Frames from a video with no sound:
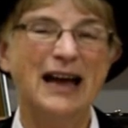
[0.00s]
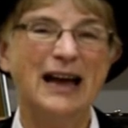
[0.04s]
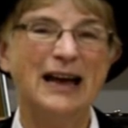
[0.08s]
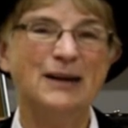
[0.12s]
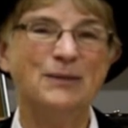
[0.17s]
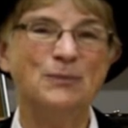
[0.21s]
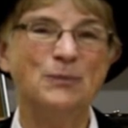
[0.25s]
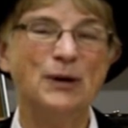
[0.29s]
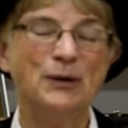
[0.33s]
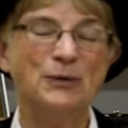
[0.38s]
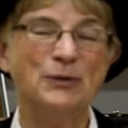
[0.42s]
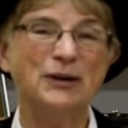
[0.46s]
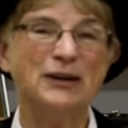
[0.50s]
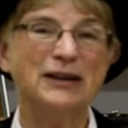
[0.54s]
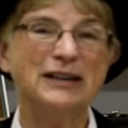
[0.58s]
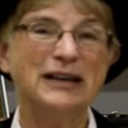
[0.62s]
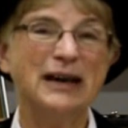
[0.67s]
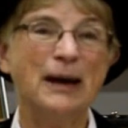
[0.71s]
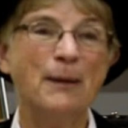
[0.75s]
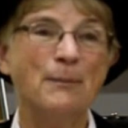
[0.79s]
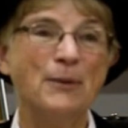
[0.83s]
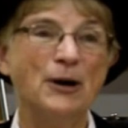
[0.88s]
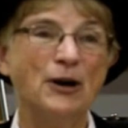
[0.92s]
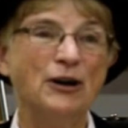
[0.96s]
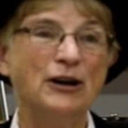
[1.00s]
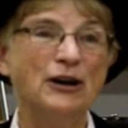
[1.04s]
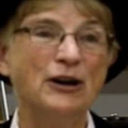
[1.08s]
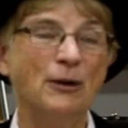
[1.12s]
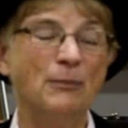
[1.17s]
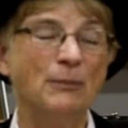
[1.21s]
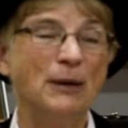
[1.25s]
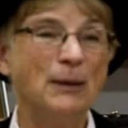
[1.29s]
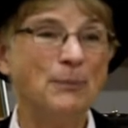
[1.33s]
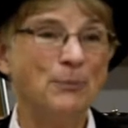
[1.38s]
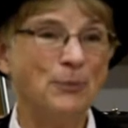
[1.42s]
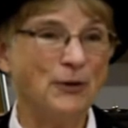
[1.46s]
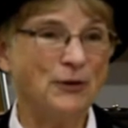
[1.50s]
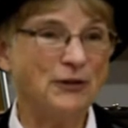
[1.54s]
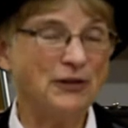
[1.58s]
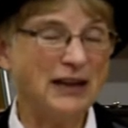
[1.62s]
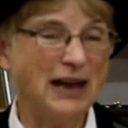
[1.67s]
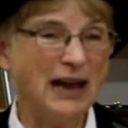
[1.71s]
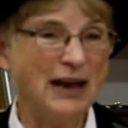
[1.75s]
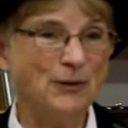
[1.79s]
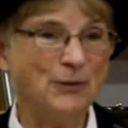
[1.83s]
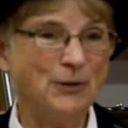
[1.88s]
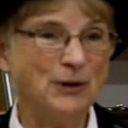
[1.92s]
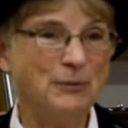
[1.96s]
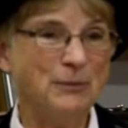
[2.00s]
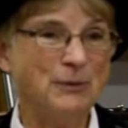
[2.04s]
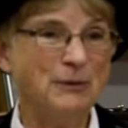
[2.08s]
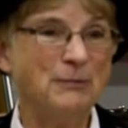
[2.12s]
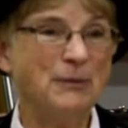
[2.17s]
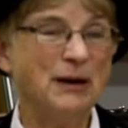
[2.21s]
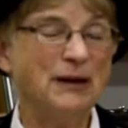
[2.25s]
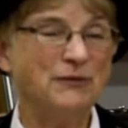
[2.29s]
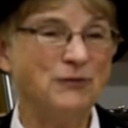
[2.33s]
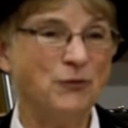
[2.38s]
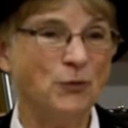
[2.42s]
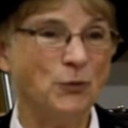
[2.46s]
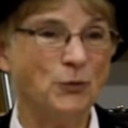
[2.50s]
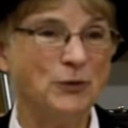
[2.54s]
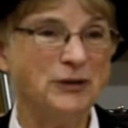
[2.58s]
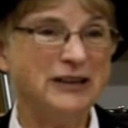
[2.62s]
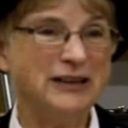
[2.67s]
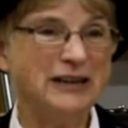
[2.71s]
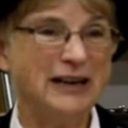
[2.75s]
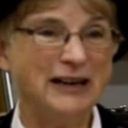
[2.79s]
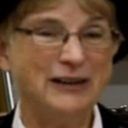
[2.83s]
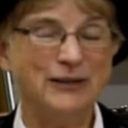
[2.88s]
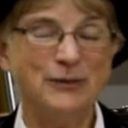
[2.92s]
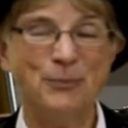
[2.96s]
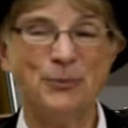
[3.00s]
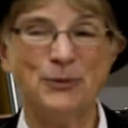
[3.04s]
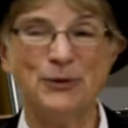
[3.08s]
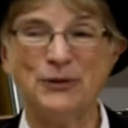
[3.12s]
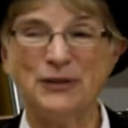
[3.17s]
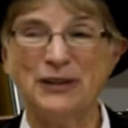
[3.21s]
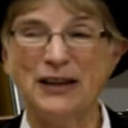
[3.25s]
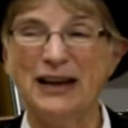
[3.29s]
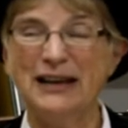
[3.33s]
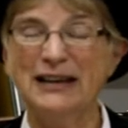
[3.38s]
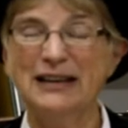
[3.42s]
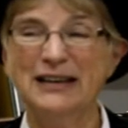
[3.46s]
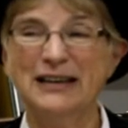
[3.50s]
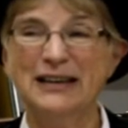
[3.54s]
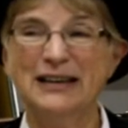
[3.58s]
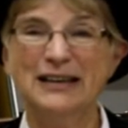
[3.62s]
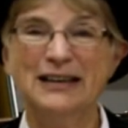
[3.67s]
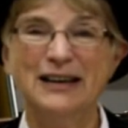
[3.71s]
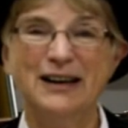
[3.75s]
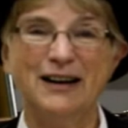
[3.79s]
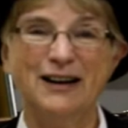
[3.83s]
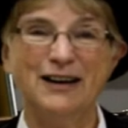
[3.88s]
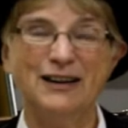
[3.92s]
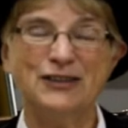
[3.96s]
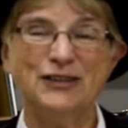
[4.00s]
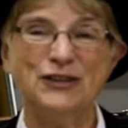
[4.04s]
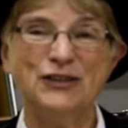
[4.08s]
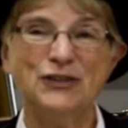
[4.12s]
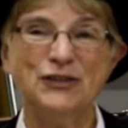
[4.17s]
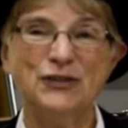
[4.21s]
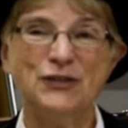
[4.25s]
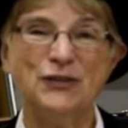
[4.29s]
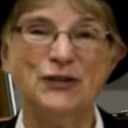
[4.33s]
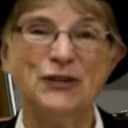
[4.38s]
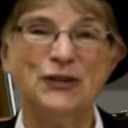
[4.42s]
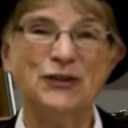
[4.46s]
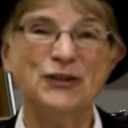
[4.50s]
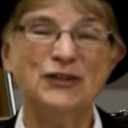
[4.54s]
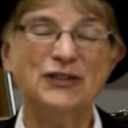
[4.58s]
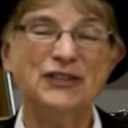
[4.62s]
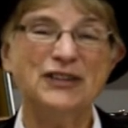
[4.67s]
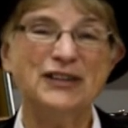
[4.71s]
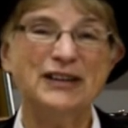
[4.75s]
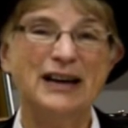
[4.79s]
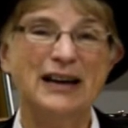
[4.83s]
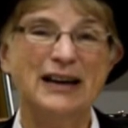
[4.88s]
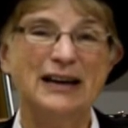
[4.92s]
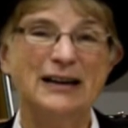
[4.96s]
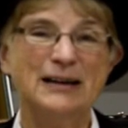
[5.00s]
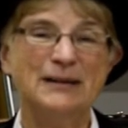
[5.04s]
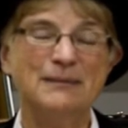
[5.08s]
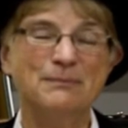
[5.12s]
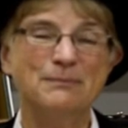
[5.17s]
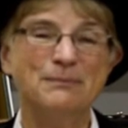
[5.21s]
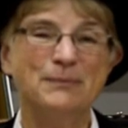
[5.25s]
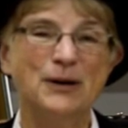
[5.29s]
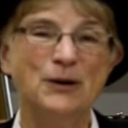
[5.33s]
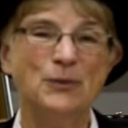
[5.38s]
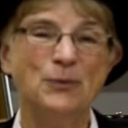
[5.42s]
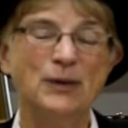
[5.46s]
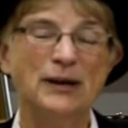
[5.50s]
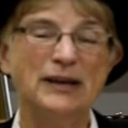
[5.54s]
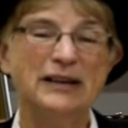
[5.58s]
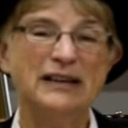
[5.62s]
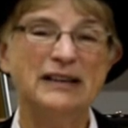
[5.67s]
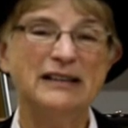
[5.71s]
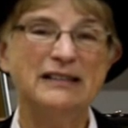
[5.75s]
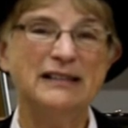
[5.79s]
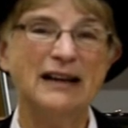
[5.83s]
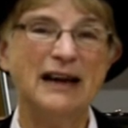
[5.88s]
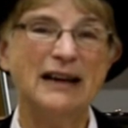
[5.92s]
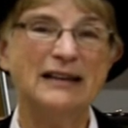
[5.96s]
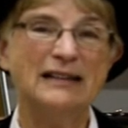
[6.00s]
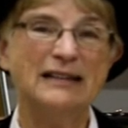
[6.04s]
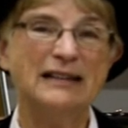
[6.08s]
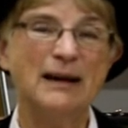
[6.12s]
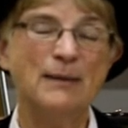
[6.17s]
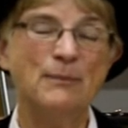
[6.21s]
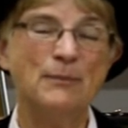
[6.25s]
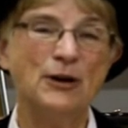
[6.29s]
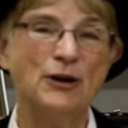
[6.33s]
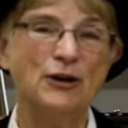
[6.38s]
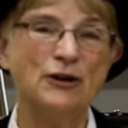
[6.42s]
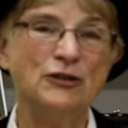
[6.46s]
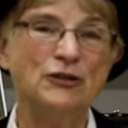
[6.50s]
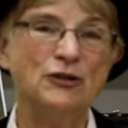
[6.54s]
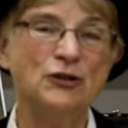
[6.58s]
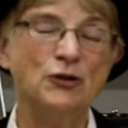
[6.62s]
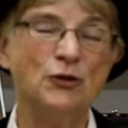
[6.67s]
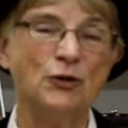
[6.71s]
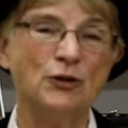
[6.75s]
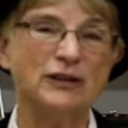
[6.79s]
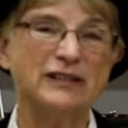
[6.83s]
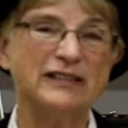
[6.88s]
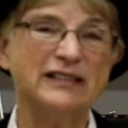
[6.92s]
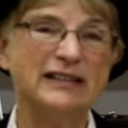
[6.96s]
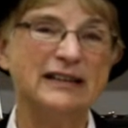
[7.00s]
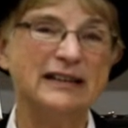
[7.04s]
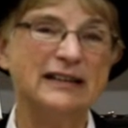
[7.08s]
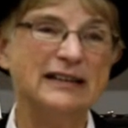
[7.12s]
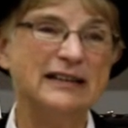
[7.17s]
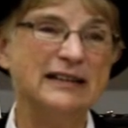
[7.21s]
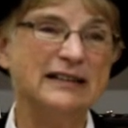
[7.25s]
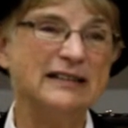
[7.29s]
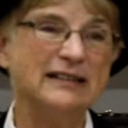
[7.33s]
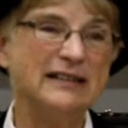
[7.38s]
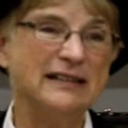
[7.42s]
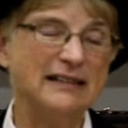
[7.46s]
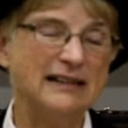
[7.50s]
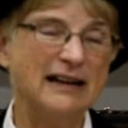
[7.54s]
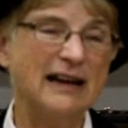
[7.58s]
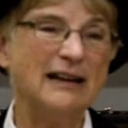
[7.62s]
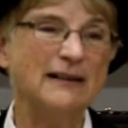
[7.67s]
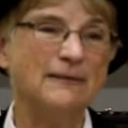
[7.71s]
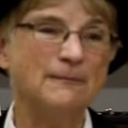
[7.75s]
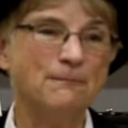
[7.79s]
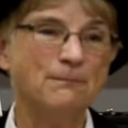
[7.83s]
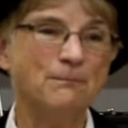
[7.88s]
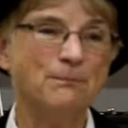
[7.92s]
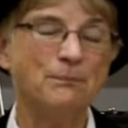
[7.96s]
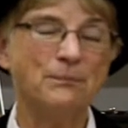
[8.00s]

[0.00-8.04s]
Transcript: And we were going to get married on my birthday. It would have been my 49th birthday, August 1st. Um, but we decided to get married in New York City instead.